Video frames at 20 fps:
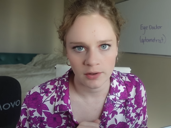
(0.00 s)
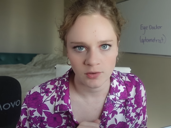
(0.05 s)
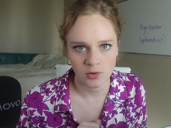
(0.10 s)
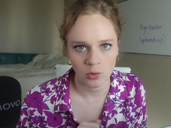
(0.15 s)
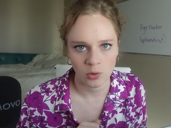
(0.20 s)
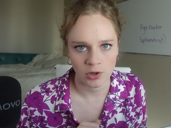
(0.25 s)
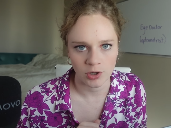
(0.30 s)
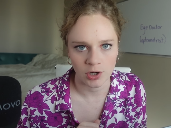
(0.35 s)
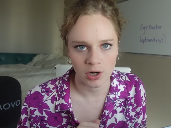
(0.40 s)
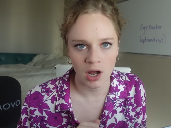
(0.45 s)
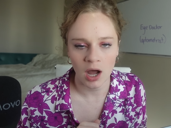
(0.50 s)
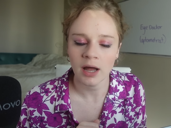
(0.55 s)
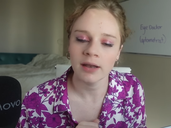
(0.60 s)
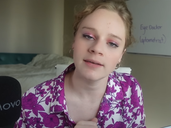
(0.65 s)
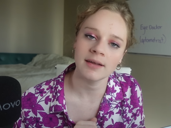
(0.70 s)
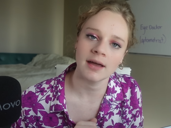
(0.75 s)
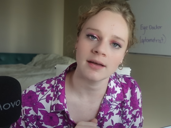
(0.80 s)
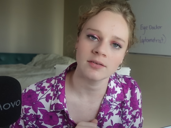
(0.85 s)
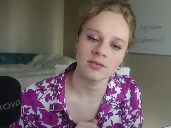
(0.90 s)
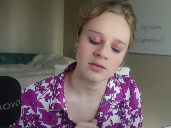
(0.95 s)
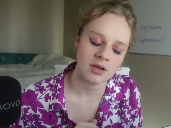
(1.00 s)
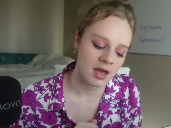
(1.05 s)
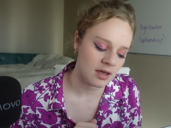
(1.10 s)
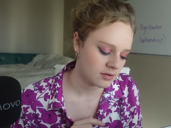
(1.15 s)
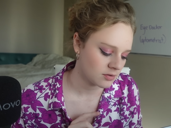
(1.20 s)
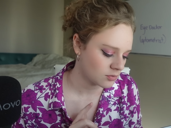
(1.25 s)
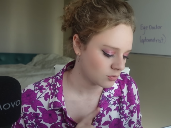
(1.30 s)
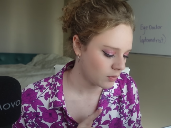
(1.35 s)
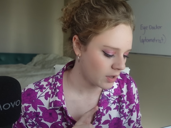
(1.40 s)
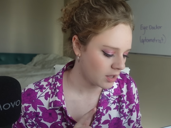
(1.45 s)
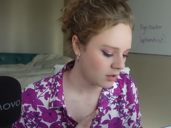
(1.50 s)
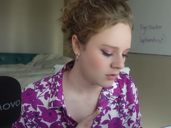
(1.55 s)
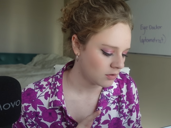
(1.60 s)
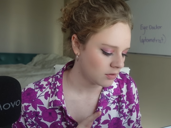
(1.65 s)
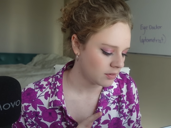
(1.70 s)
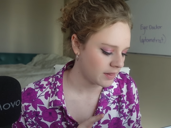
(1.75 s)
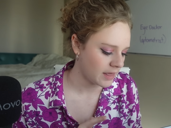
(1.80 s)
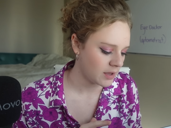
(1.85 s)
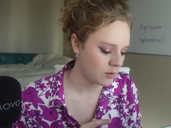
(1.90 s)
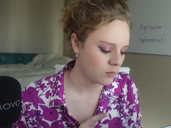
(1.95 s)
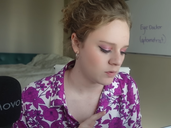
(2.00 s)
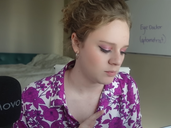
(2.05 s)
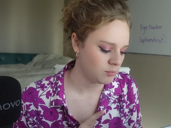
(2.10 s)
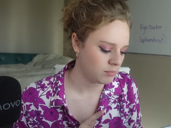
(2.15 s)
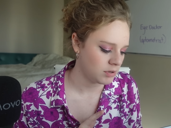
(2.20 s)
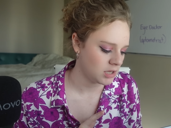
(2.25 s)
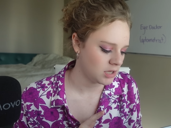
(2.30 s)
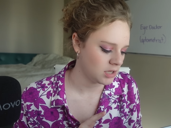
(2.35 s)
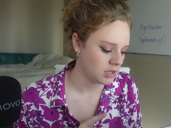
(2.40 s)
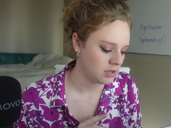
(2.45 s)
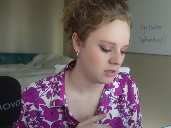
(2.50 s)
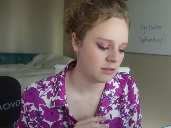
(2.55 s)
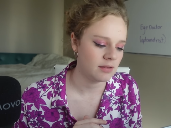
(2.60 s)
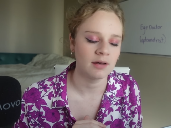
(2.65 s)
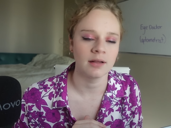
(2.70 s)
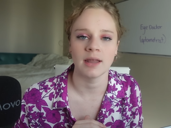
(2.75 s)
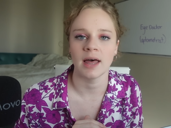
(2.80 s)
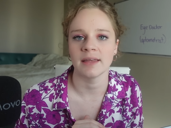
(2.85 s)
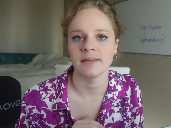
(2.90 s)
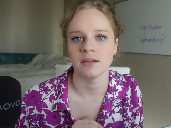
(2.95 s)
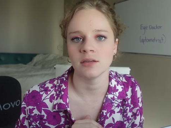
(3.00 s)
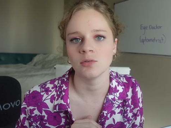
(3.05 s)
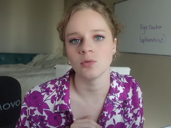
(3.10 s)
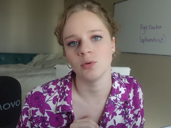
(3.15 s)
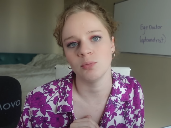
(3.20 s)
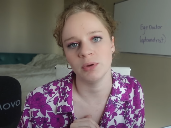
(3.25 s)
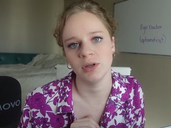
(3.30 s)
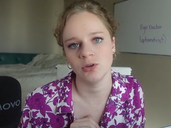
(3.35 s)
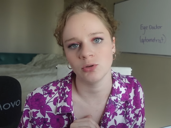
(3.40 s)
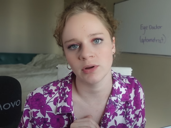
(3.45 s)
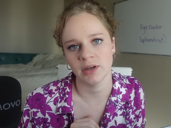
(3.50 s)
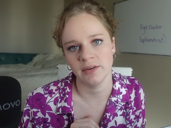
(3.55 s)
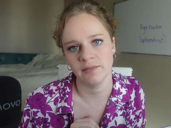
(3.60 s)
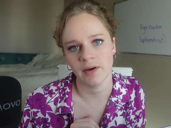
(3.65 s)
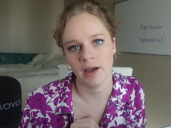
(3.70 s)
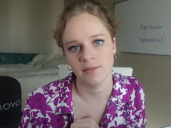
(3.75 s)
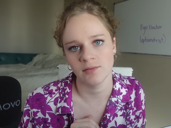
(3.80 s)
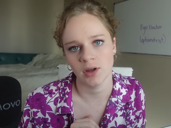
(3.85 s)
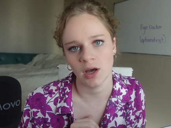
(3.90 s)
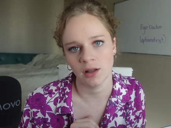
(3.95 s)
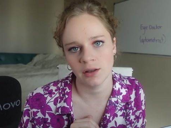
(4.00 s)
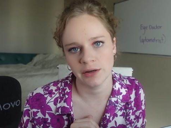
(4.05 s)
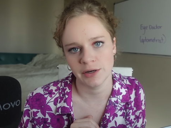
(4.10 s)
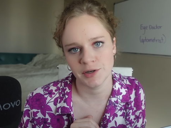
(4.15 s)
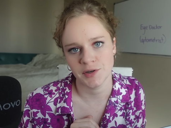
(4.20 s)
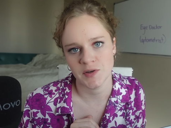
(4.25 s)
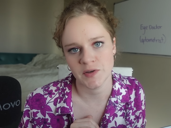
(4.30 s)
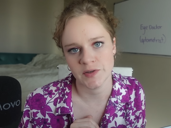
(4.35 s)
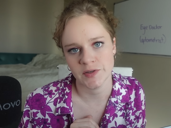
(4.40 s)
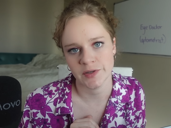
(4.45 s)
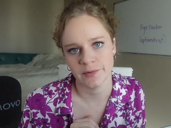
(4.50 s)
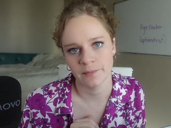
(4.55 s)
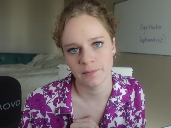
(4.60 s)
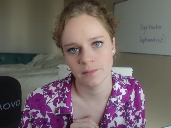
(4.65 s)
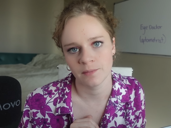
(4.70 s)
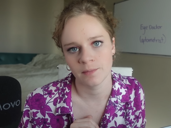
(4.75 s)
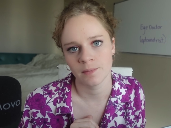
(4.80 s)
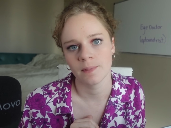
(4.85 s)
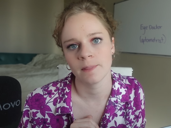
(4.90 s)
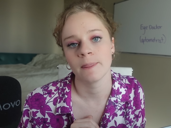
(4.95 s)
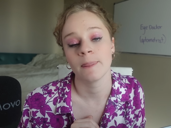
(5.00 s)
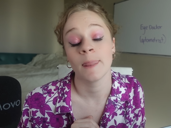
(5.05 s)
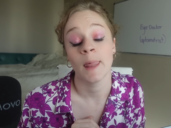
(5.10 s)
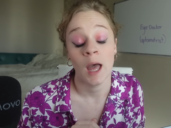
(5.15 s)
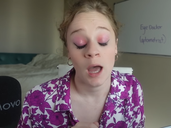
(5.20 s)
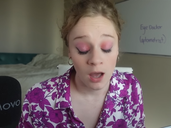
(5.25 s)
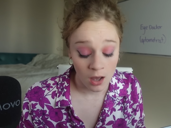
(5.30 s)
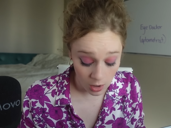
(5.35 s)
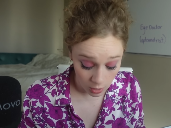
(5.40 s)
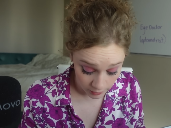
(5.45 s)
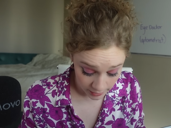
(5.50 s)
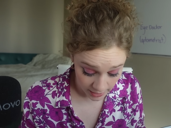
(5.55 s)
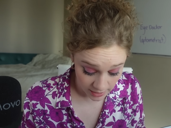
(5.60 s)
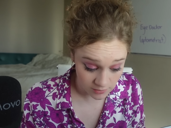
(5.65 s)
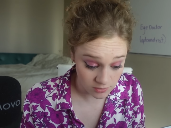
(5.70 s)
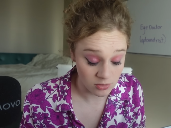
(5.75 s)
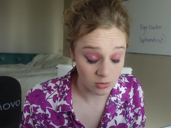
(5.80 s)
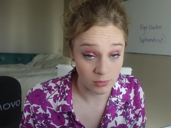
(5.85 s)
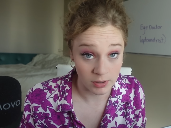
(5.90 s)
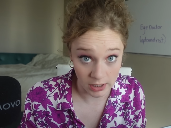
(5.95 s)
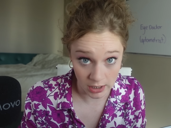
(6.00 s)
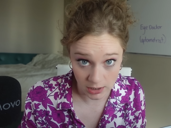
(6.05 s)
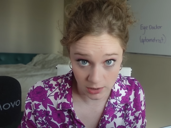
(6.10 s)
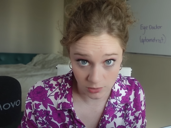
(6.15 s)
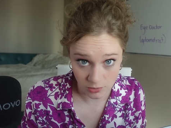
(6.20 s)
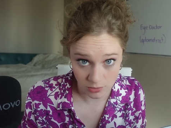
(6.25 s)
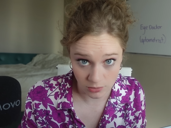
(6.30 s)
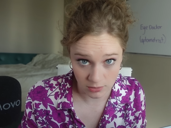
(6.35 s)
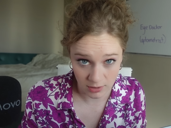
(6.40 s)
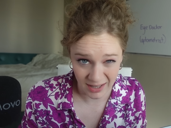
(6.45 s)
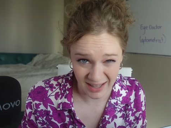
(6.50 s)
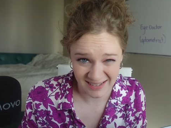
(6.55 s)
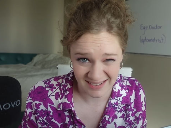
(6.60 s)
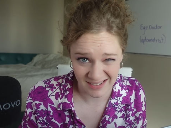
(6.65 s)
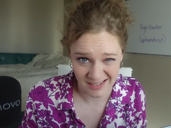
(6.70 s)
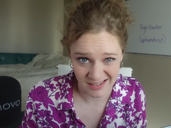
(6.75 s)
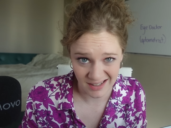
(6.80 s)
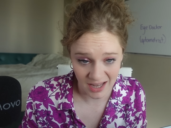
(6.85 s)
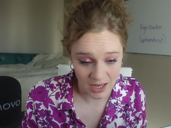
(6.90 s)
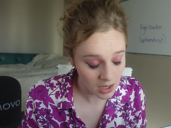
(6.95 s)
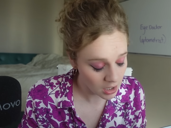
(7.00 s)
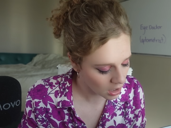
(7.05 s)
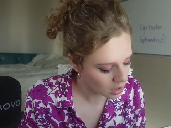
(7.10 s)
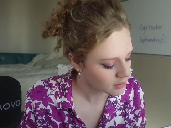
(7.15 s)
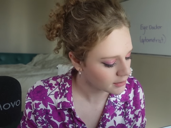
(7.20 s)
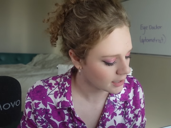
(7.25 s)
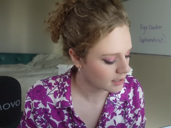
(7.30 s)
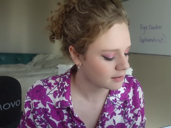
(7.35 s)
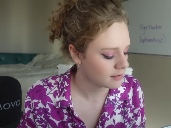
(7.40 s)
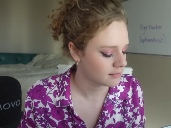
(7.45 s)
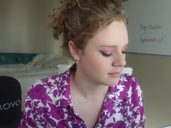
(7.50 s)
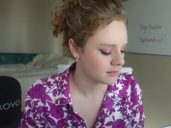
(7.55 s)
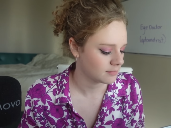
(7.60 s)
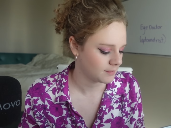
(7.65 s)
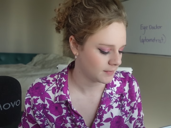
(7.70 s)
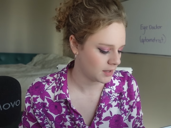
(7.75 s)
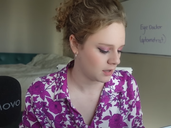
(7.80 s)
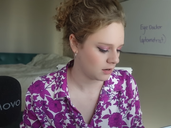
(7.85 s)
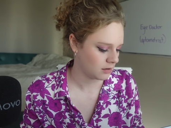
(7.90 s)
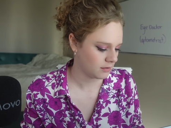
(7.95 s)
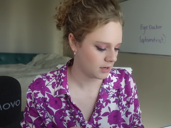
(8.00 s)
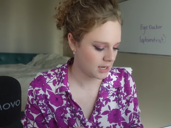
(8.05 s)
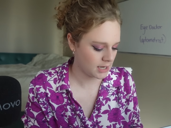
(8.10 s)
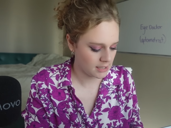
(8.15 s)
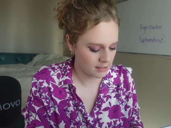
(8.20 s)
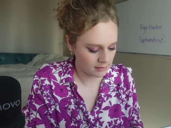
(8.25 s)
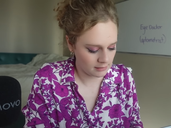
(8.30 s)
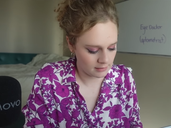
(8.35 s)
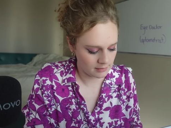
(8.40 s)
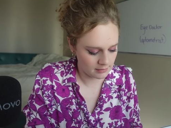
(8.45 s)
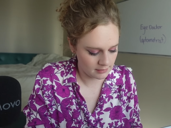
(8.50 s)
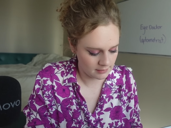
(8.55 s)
to order contacts as well, the glasses would be $25. Okay, so we're gonna do glasses and contacts. All right,